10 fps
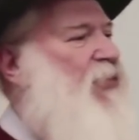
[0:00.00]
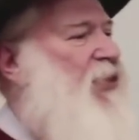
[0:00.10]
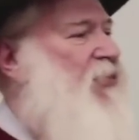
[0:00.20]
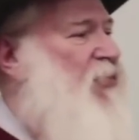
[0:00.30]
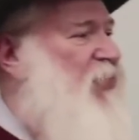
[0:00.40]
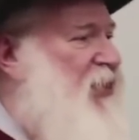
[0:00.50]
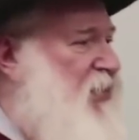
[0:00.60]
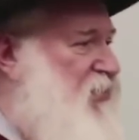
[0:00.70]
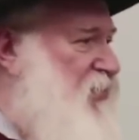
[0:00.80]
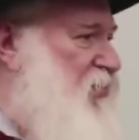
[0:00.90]
they want to do
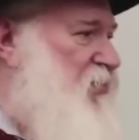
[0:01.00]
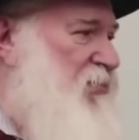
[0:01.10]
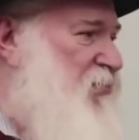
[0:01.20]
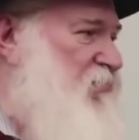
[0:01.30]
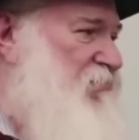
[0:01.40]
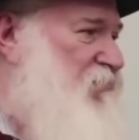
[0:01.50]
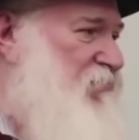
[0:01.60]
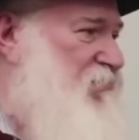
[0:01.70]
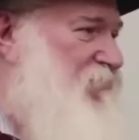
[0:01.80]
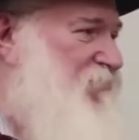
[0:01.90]
because you're
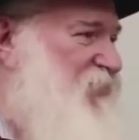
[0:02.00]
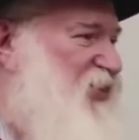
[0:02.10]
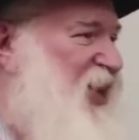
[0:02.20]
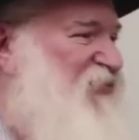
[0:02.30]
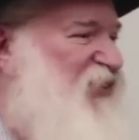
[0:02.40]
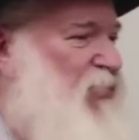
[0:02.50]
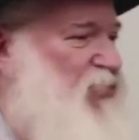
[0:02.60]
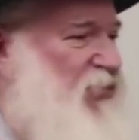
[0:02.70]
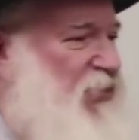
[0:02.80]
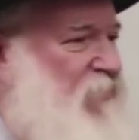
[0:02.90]
you're not
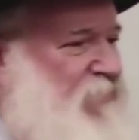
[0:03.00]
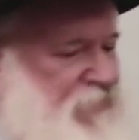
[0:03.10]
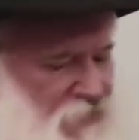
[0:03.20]
functional.